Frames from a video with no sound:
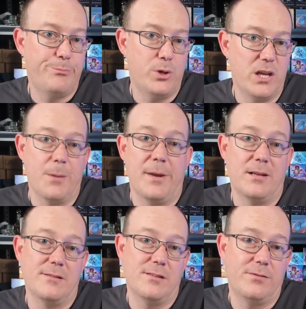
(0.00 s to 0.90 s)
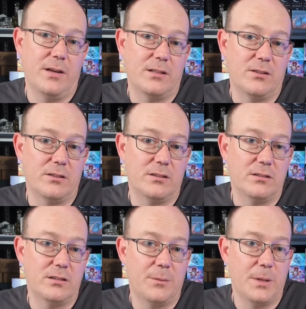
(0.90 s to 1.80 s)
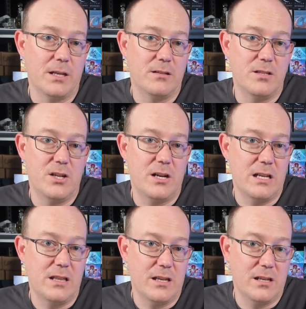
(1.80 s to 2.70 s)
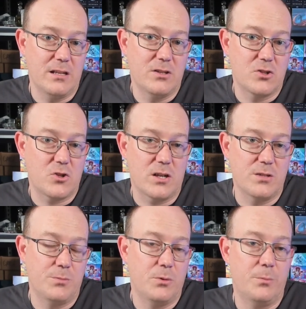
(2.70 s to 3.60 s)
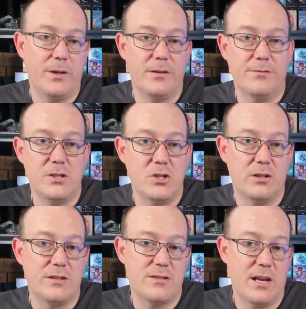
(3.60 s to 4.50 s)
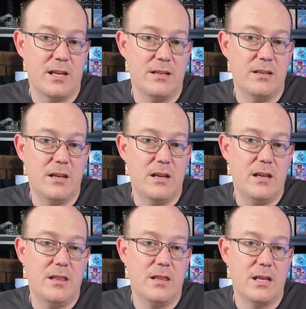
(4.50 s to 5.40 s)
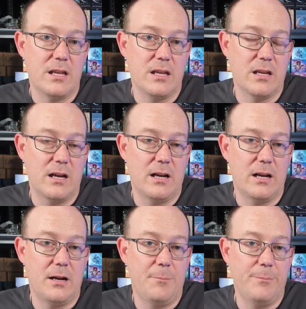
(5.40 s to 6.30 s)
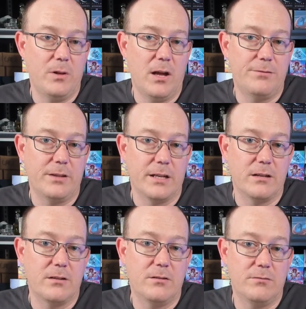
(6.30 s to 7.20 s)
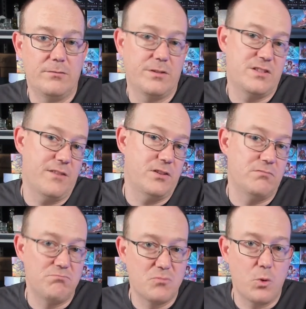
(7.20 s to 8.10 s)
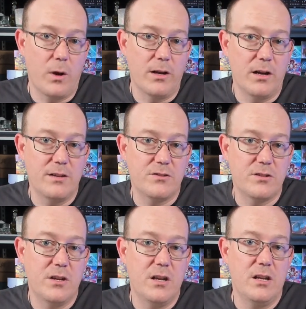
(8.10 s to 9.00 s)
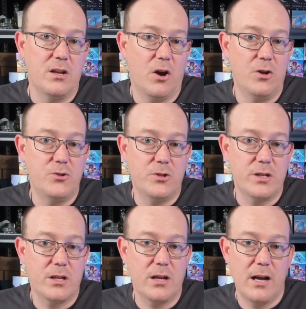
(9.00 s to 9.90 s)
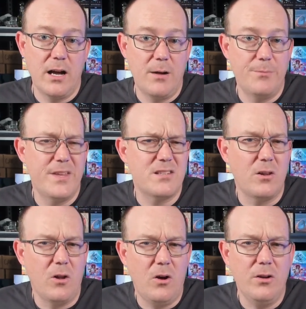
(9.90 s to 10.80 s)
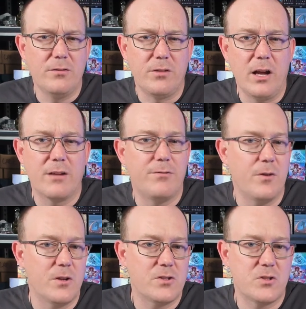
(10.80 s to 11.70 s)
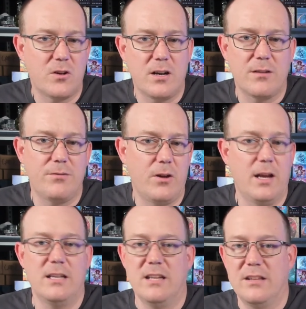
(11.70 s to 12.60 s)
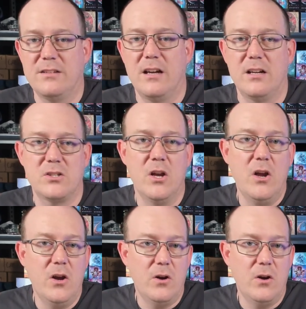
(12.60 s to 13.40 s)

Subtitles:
Put your commander's effect on it. I mean, you don't need the indestructible, but the vigilance and the lifelink for 7, quite nice. Your Odric, there's a lot of like first strike, flying, death touch,